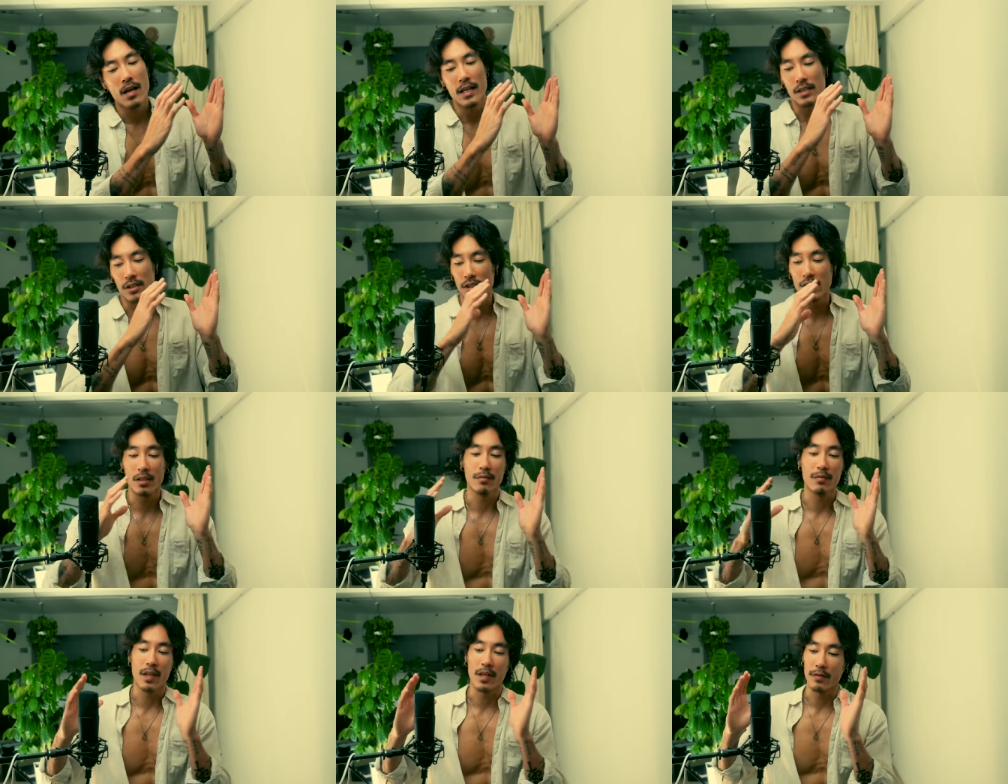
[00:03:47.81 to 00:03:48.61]
instead
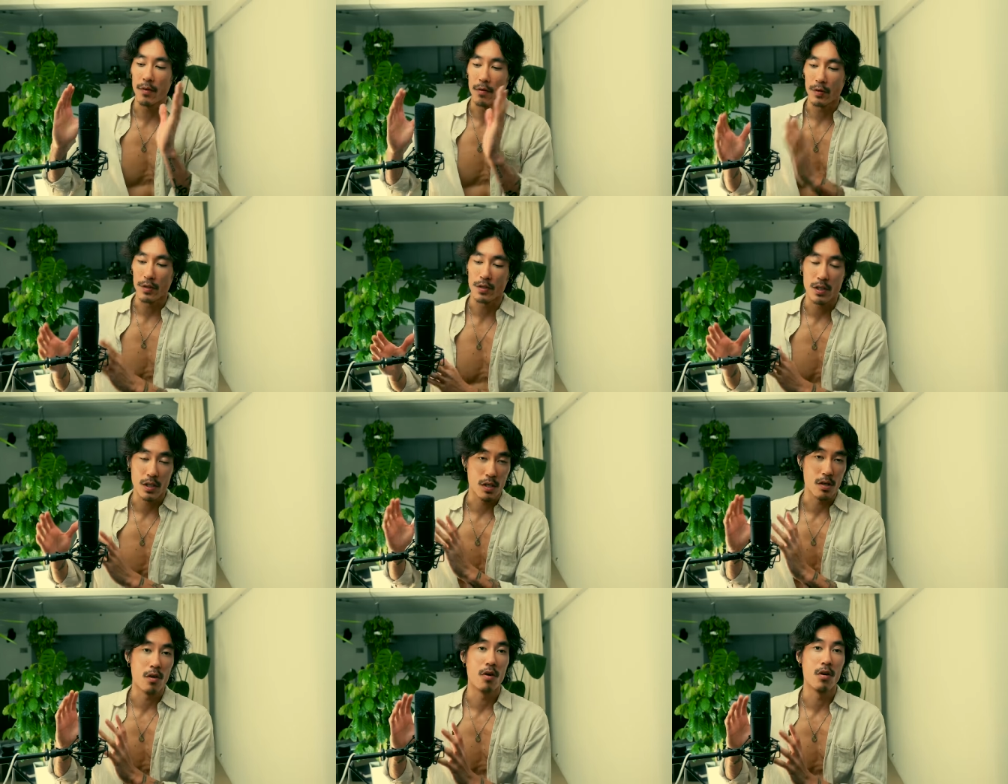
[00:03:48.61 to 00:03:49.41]
of like
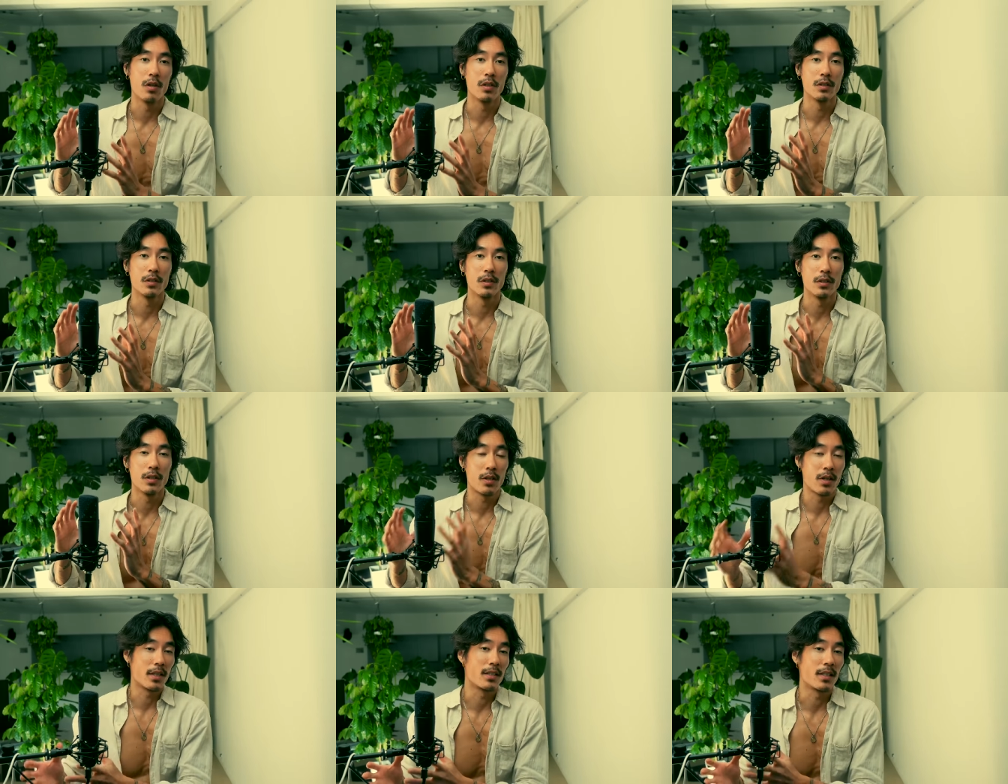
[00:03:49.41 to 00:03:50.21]
focusing on the
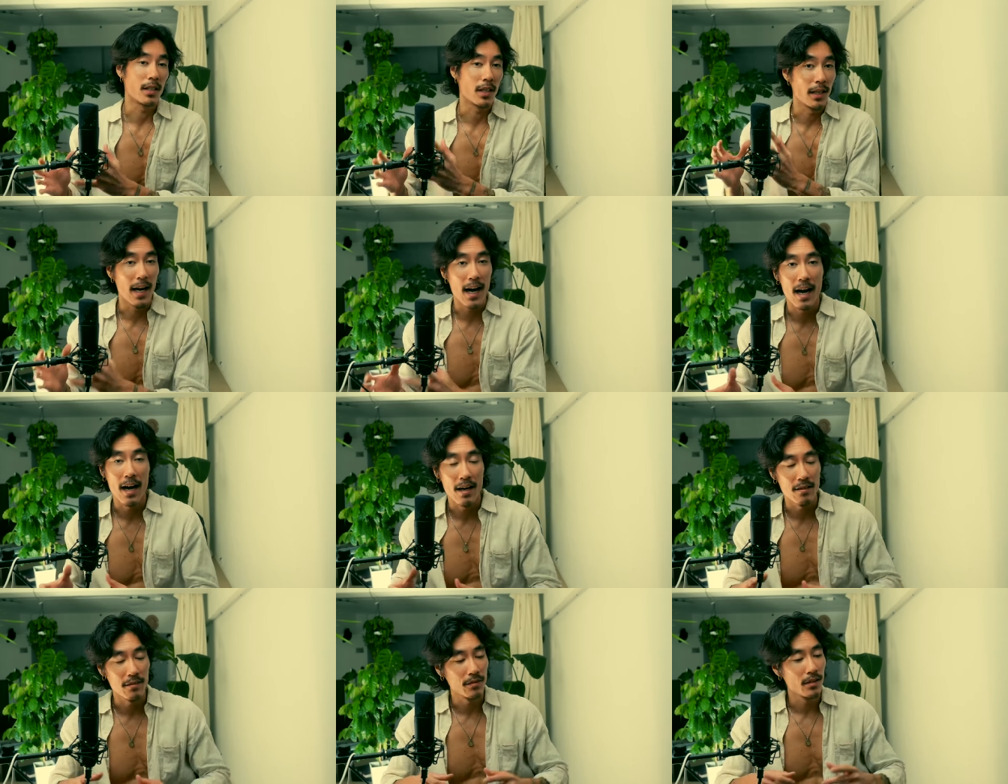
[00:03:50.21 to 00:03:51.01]
things that I
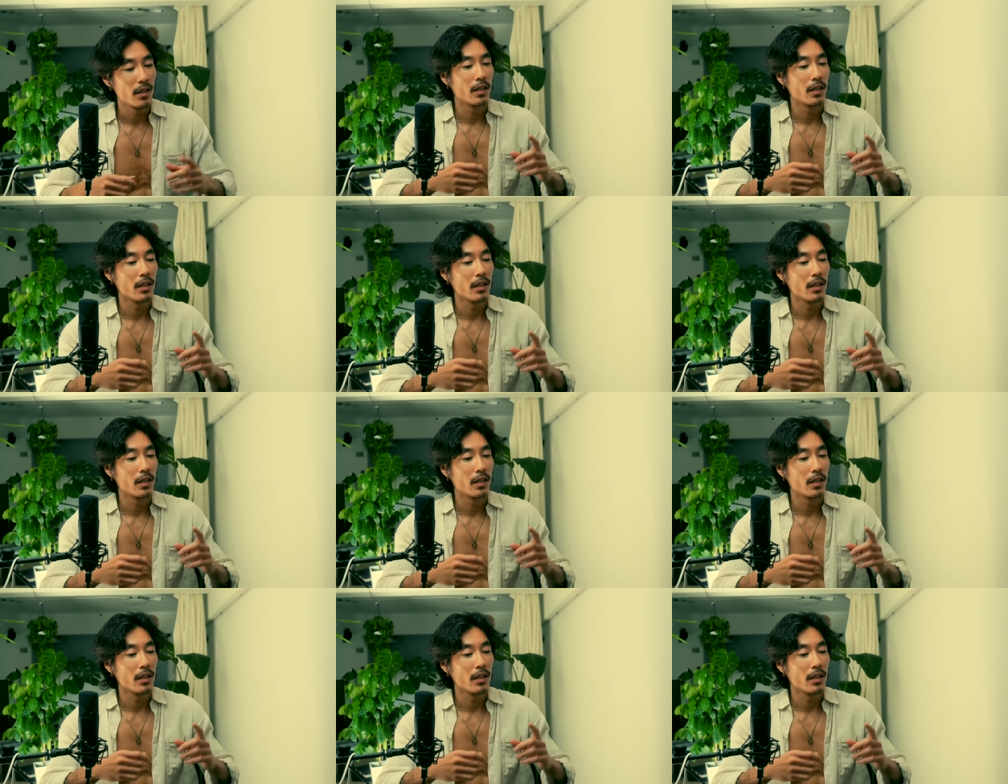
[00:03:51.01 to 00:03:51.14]
have.